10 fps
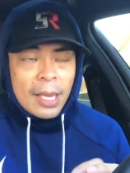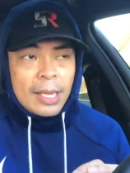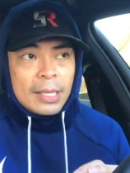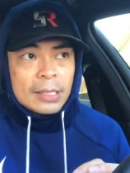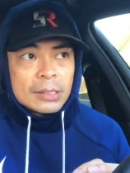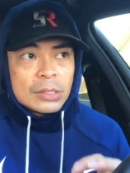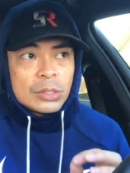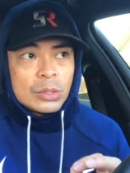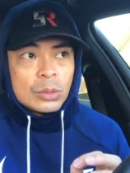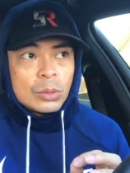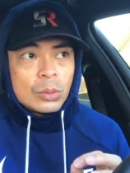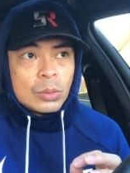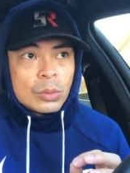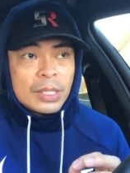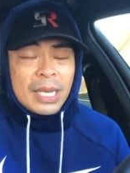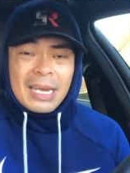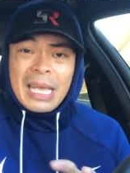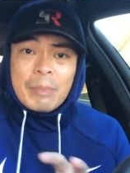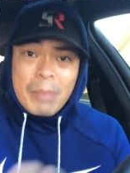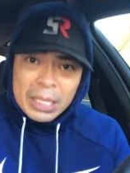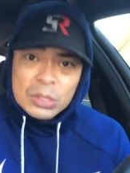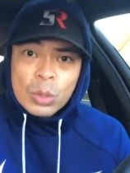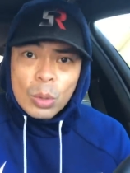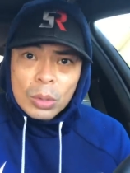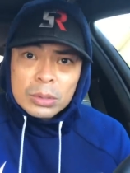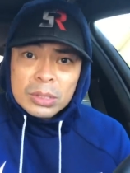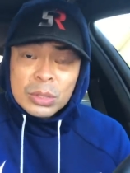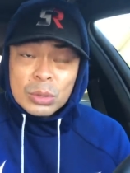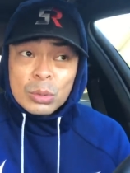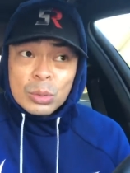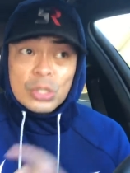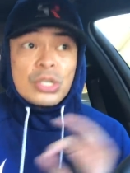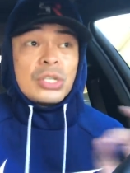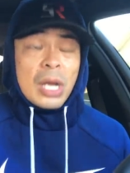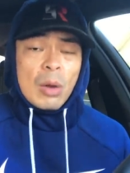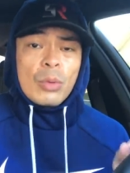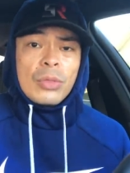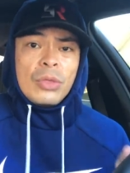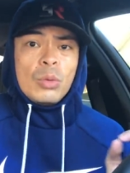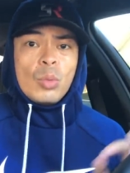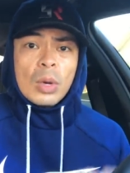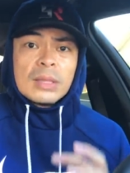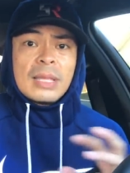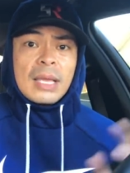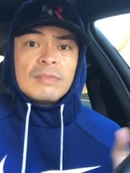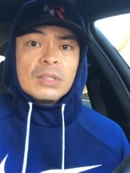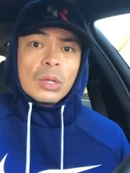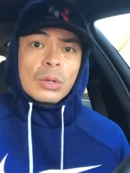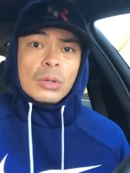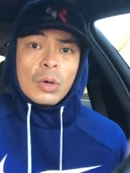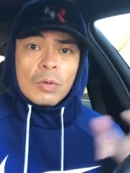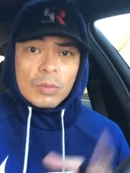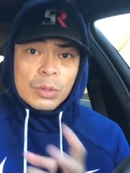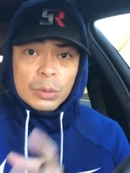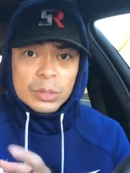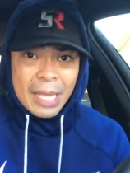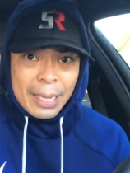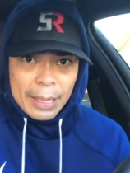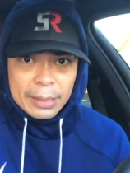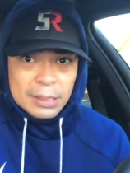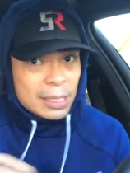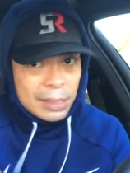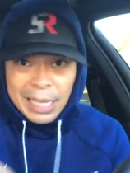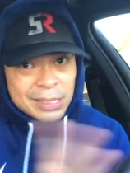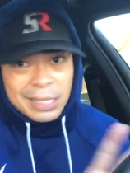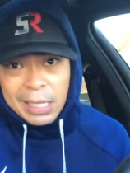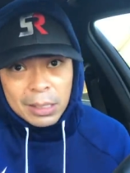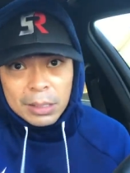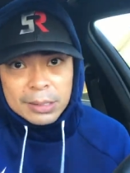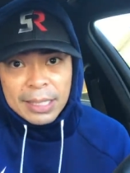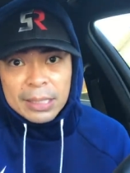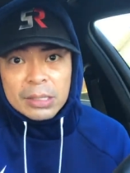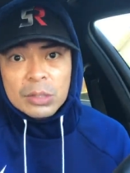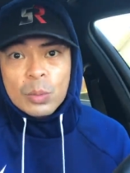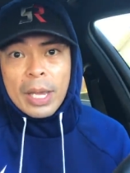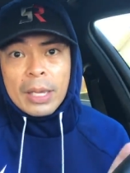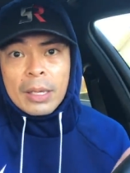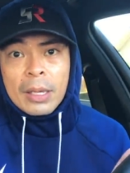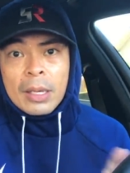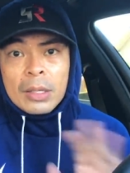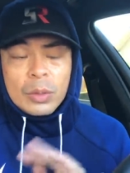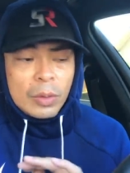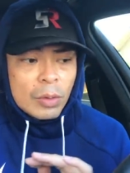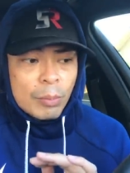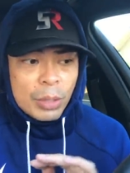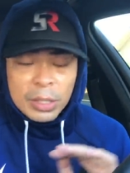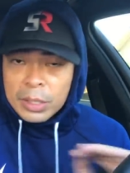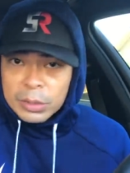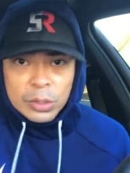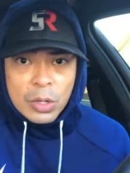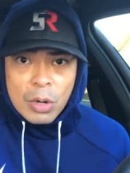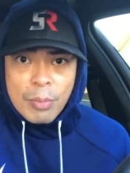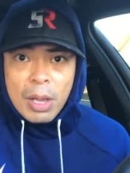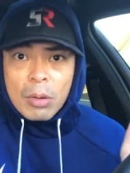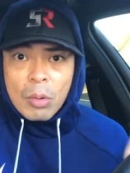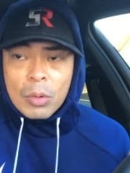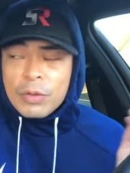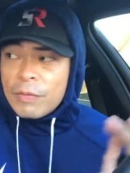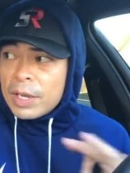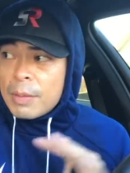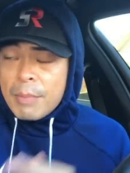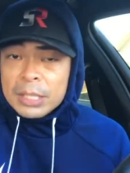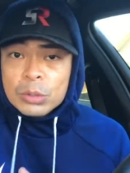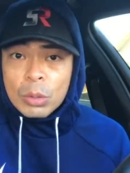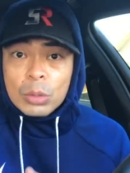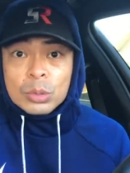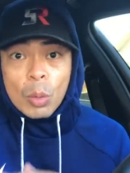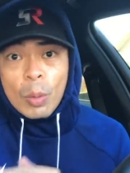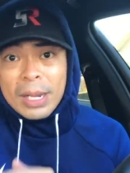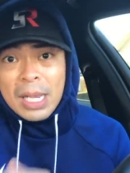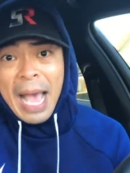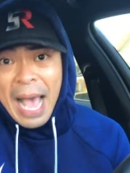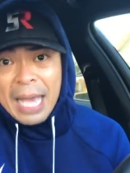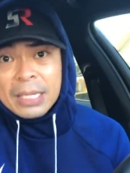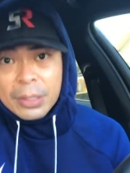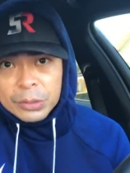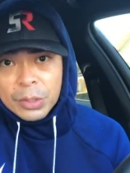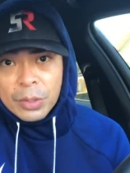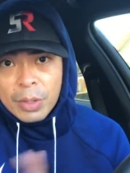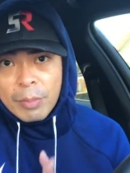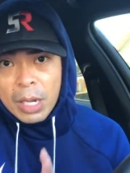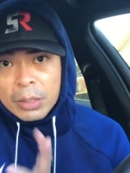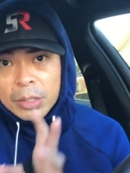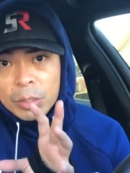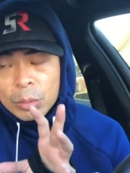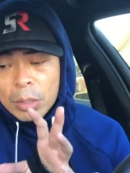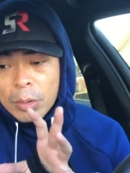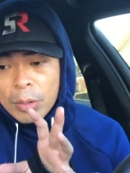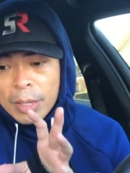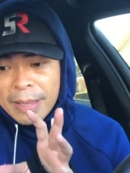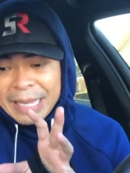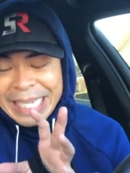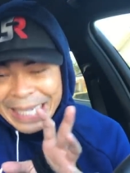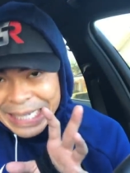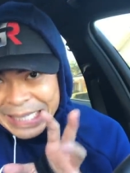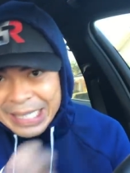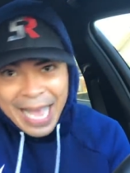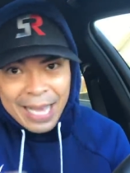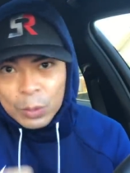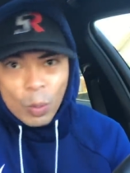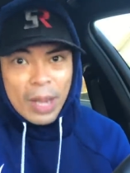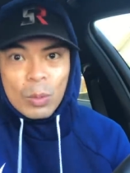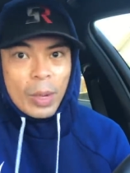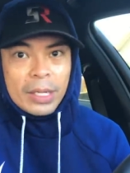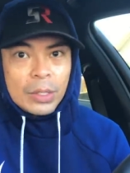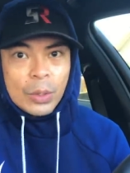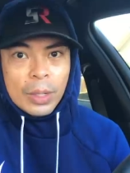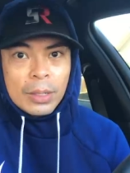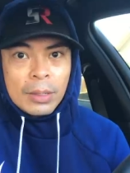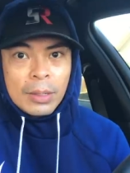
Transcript: is to get a mentor to share with you what they've learned over those decades. That, that's it. That's the easiest way. You either put years under your belt, or you find a mentor who's already had years under their belt and you learn the exact right way to do it.